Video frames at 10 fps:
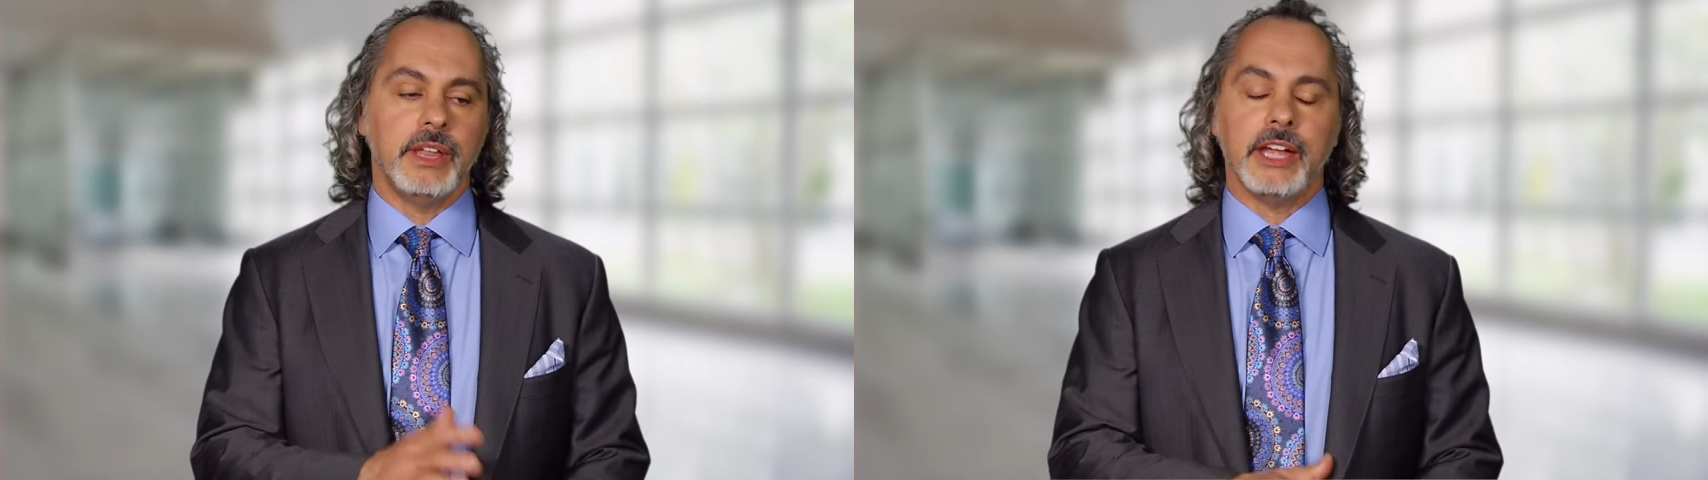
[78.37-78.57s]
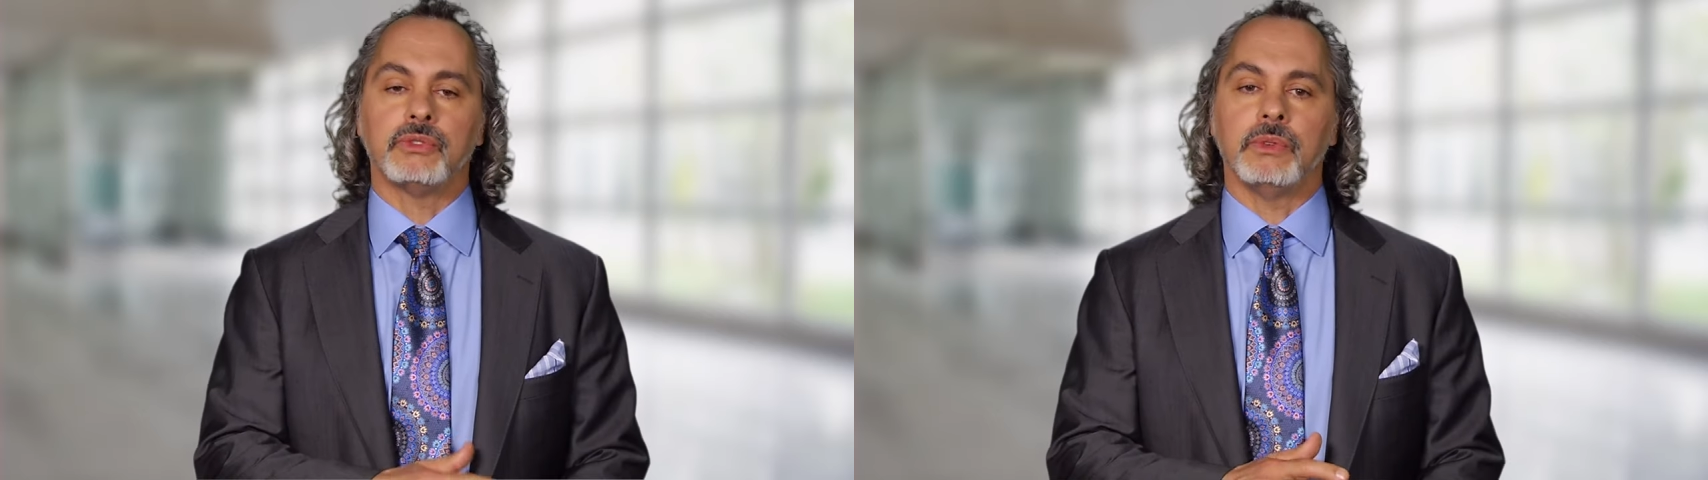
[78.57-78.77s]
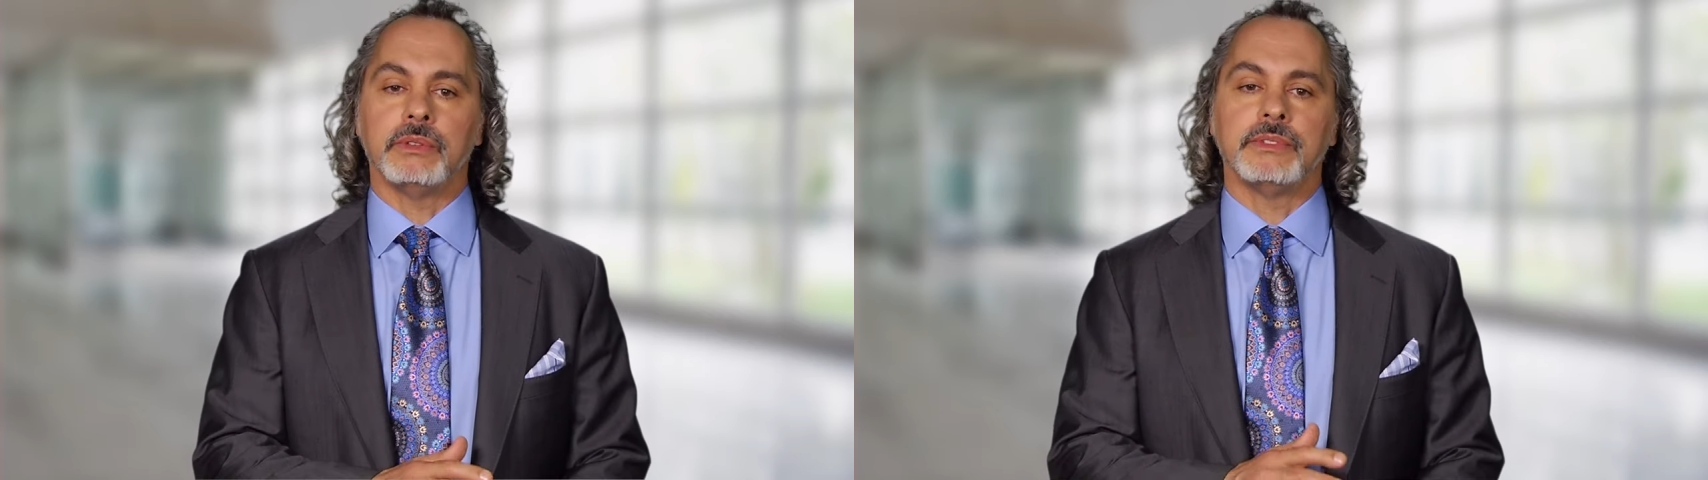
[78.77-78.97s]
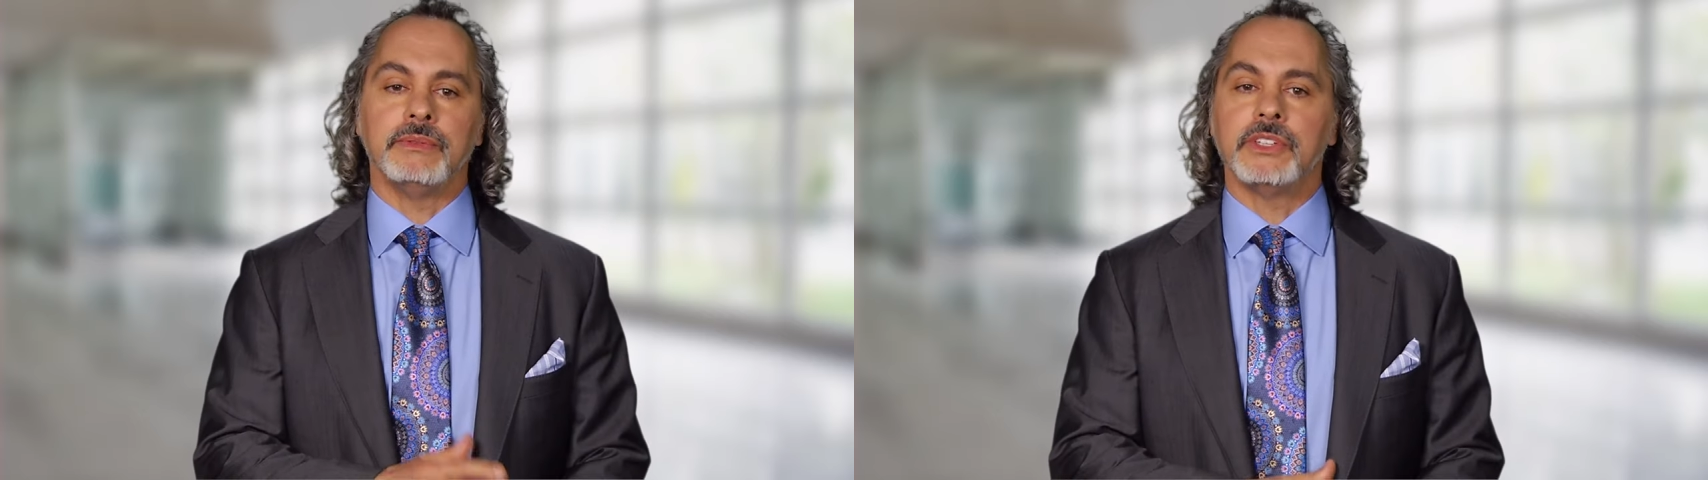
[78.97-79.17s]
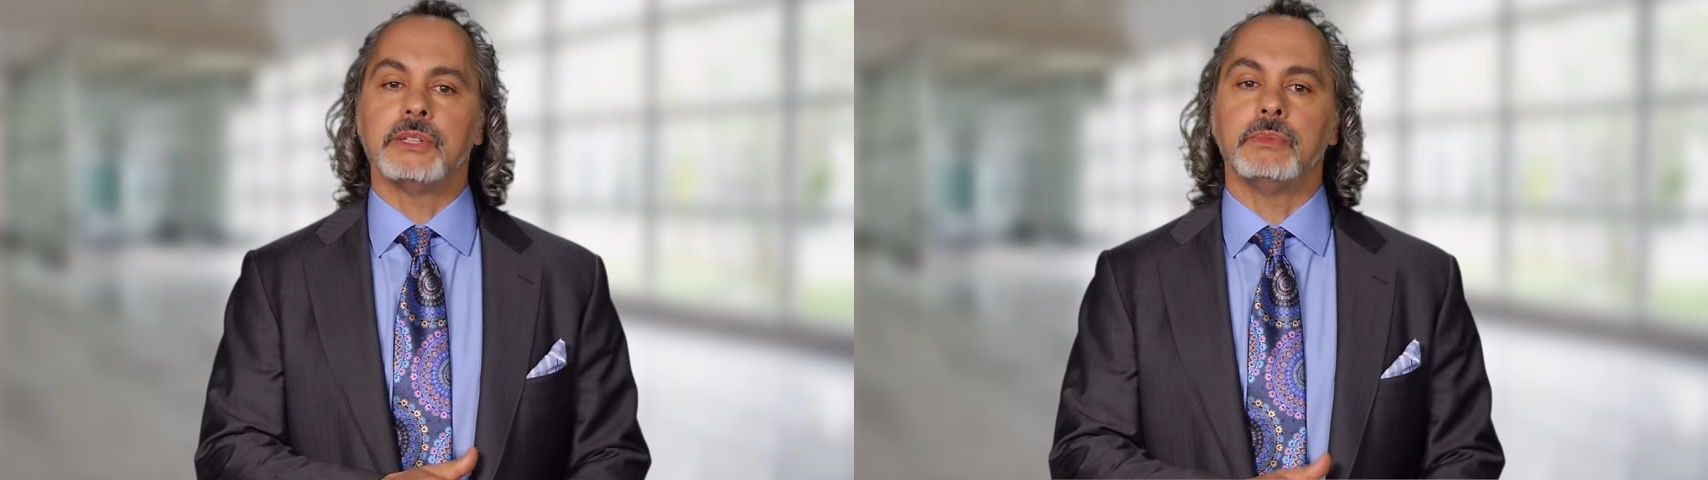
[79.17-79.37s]
natural,
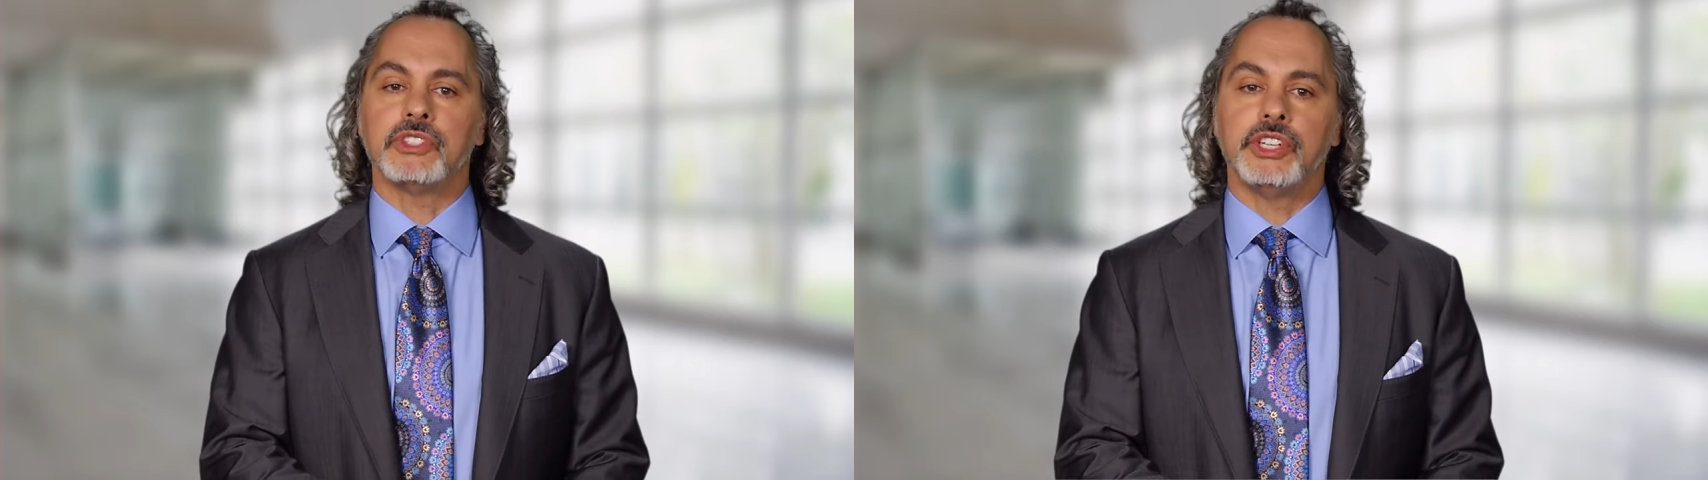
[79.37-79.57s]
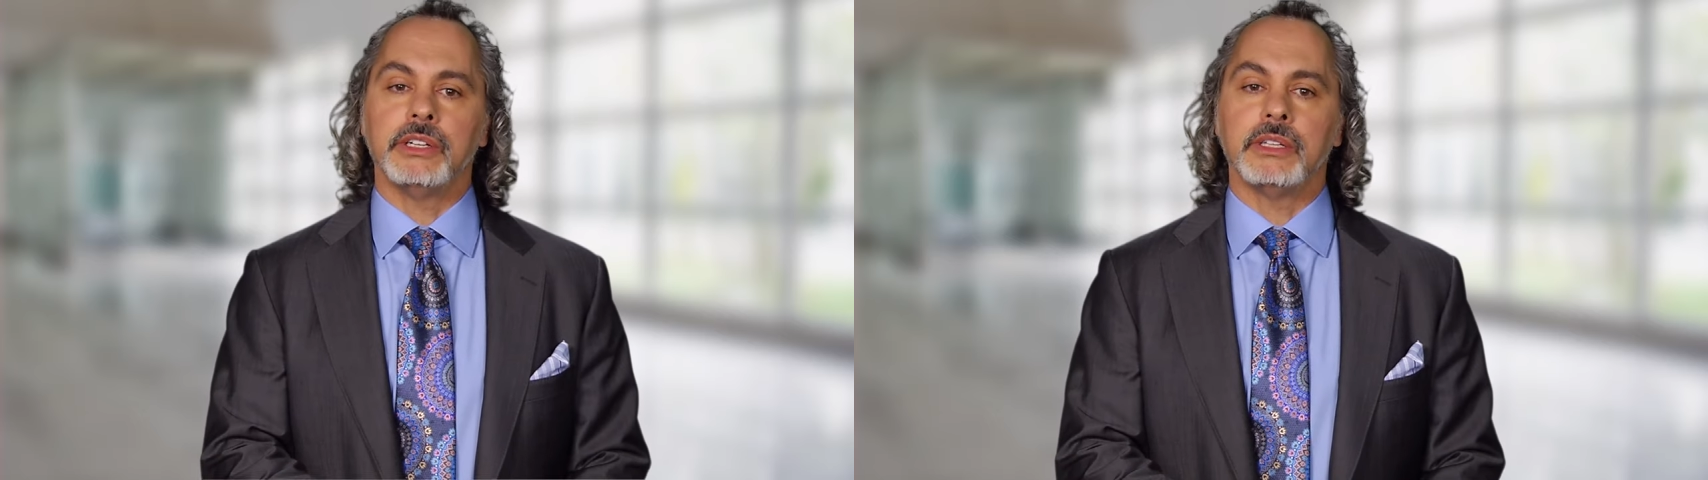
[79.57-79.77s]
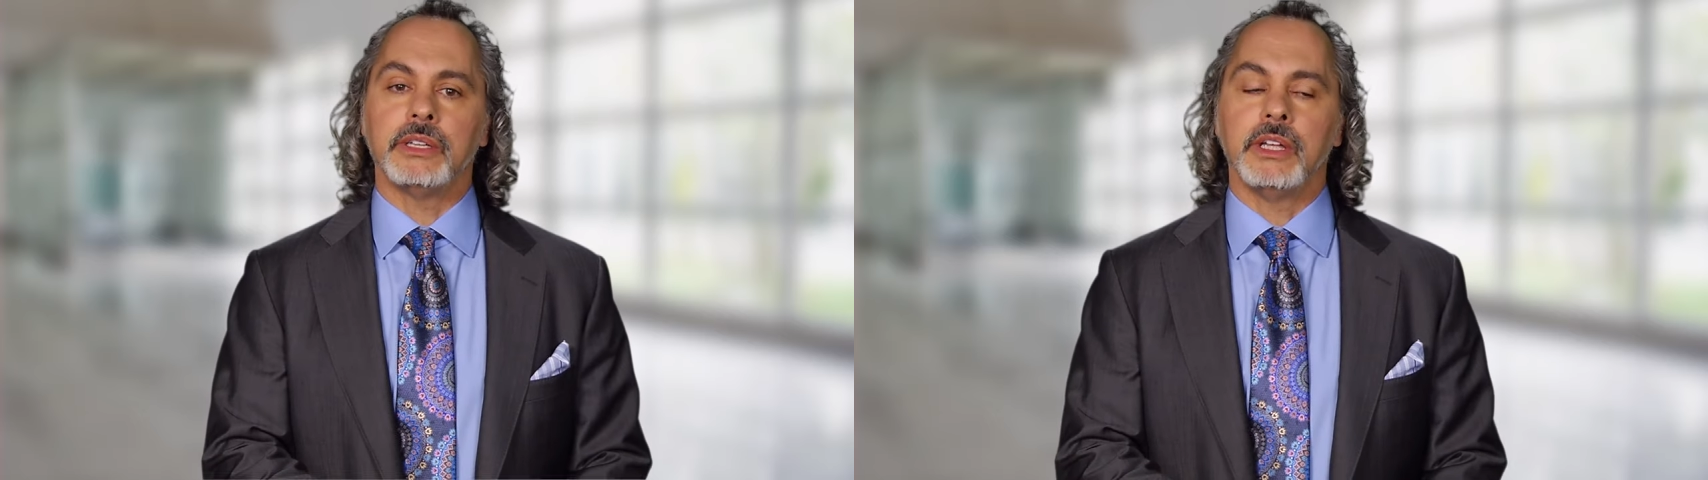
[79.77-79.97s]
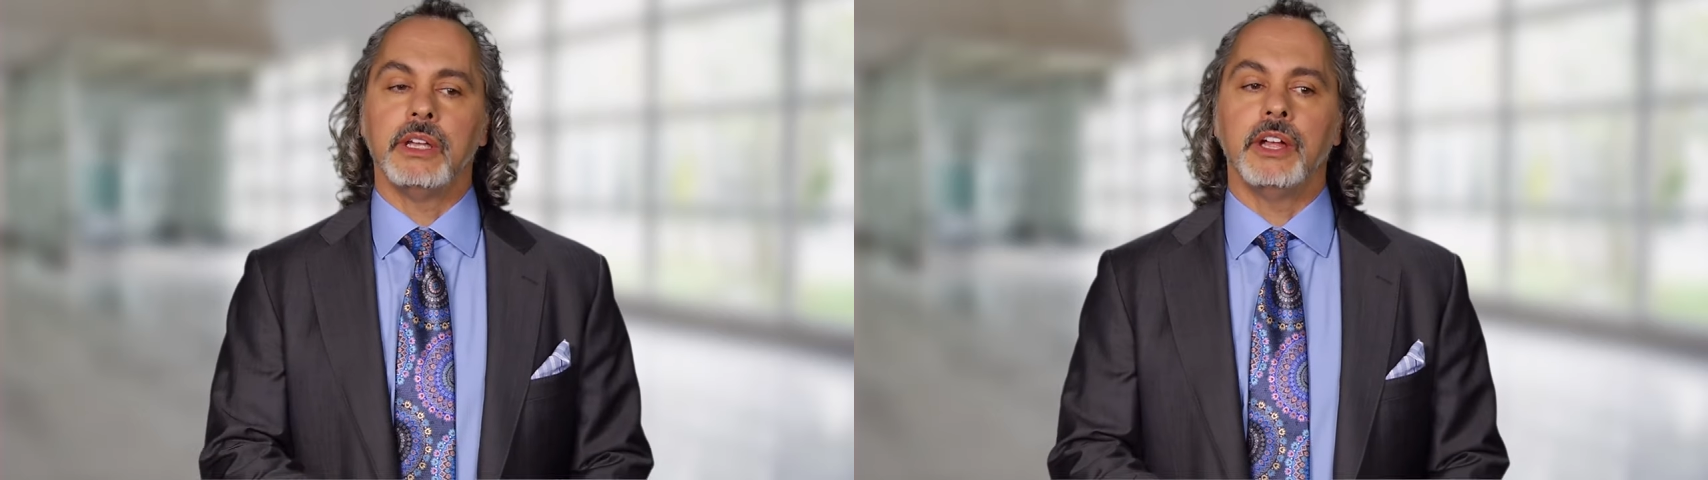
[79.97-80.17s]
invisible shield,